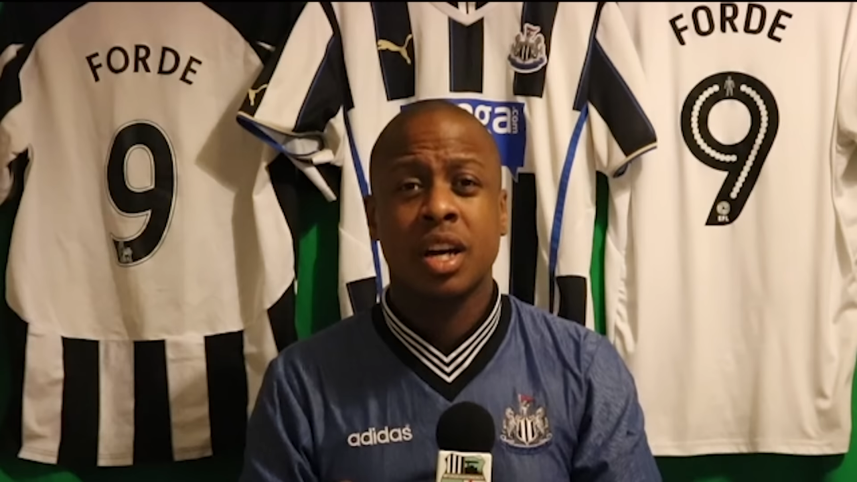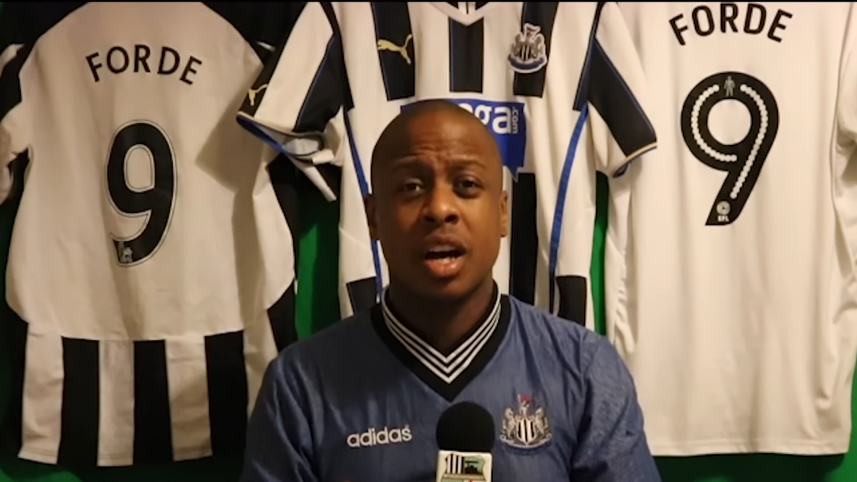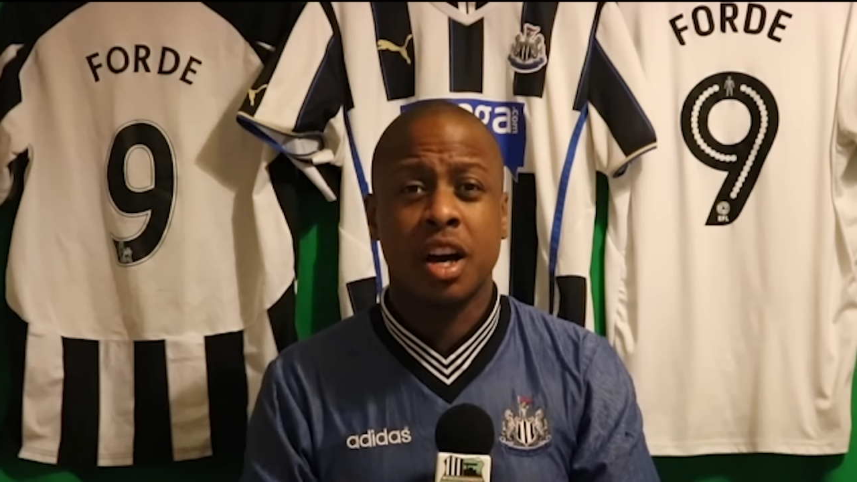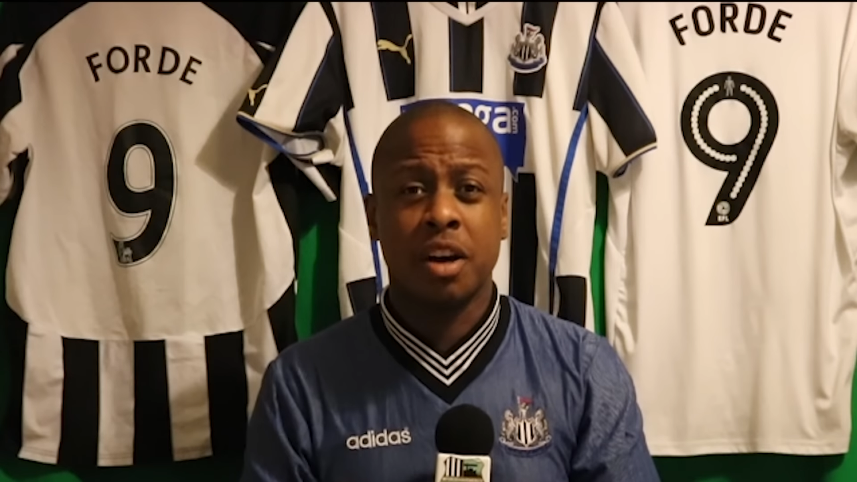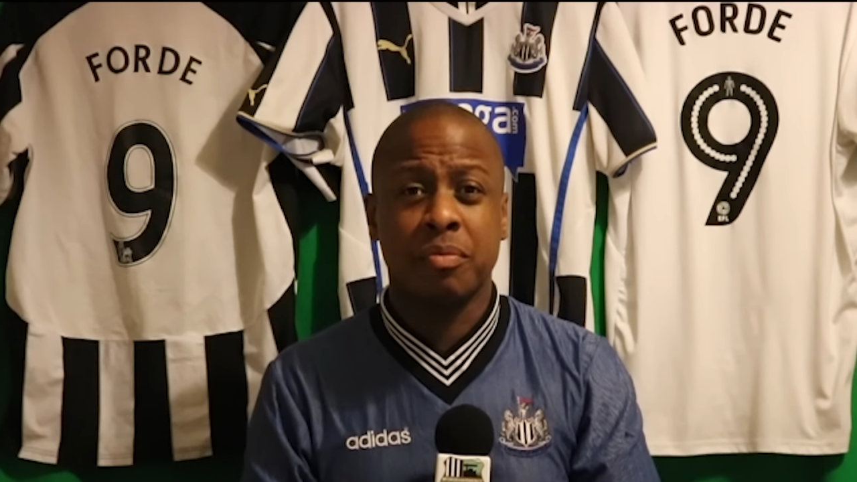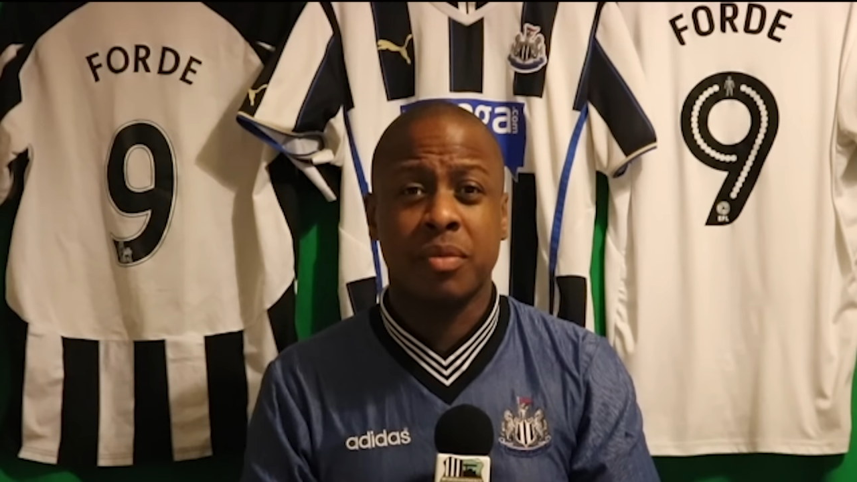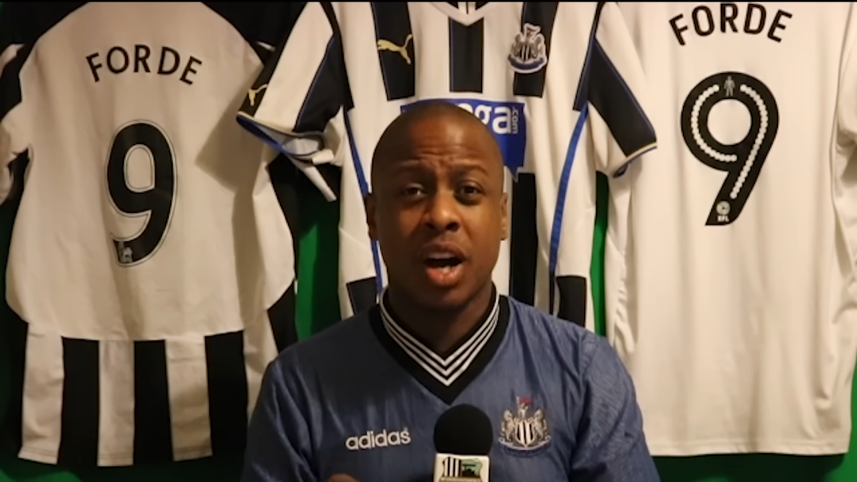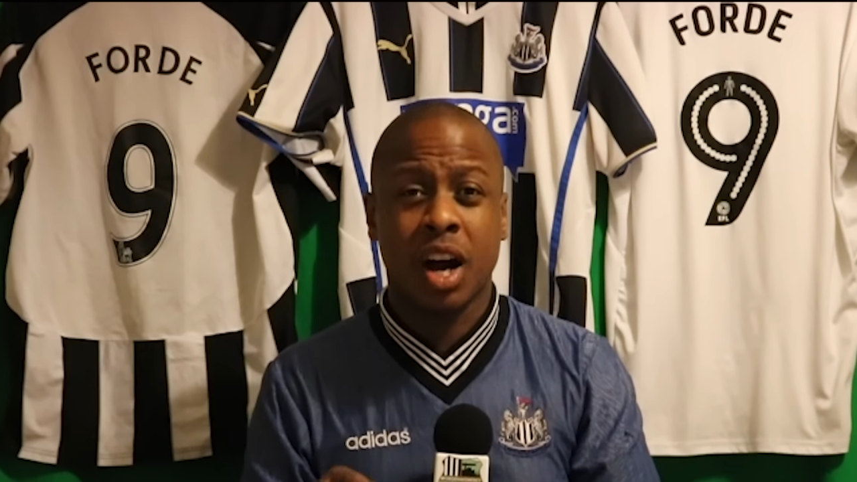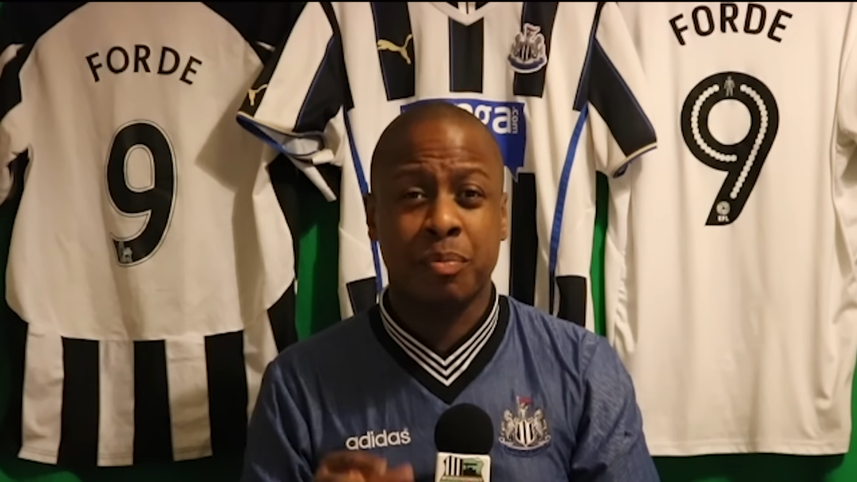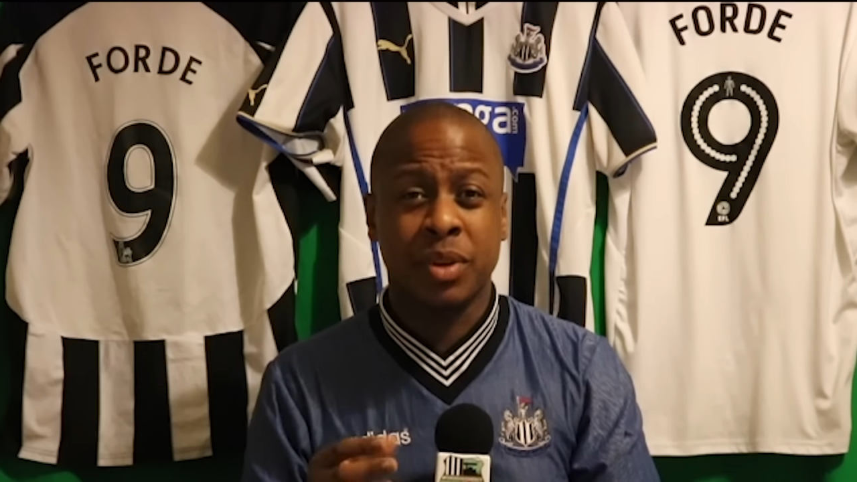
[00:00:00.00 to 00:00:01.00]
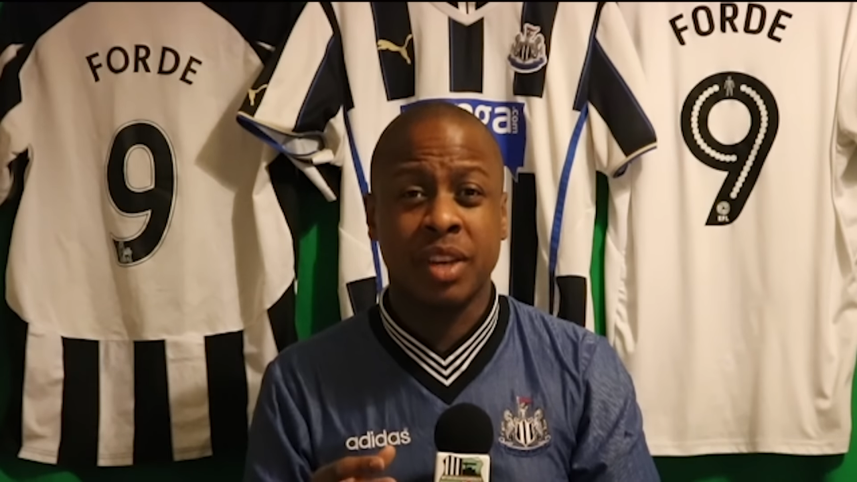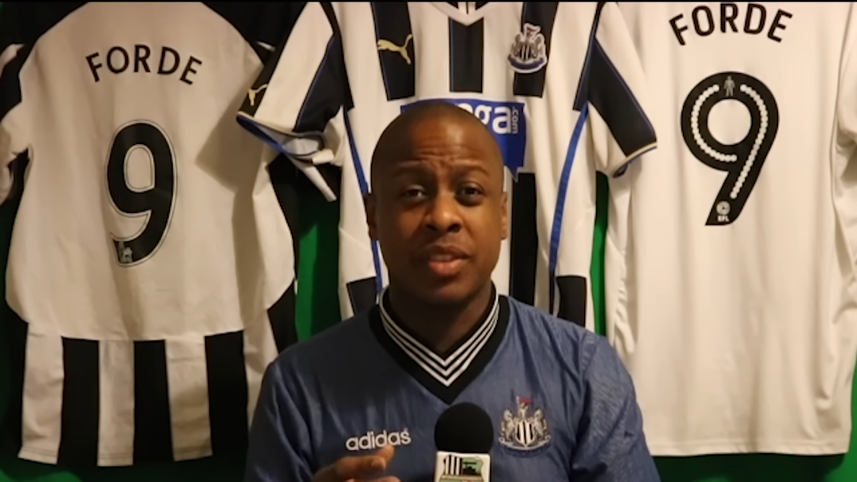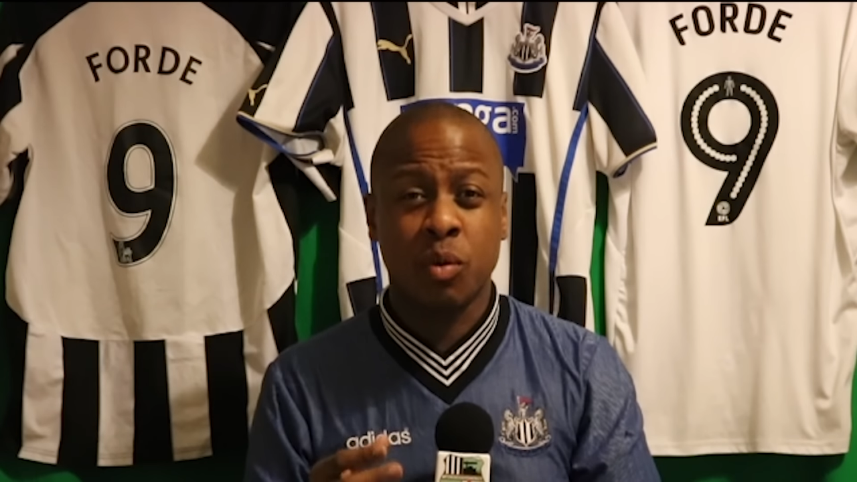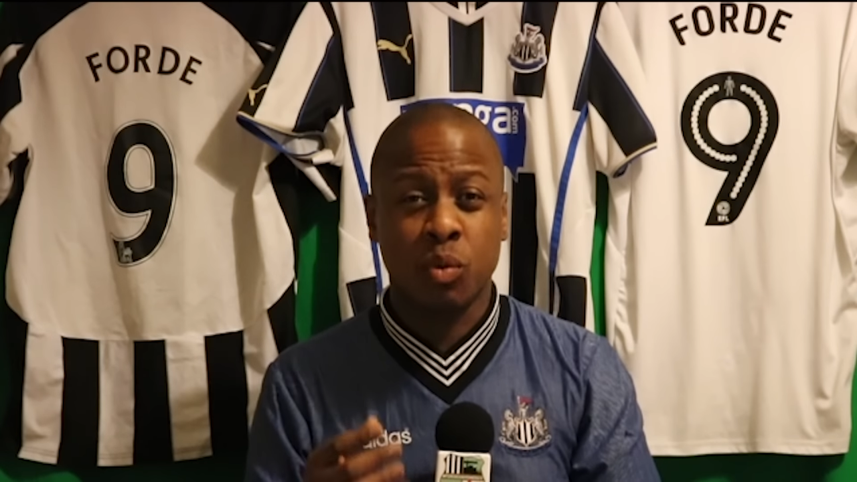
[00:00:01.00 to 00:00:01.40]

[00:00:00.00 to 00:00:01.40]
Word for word: Um, I believe they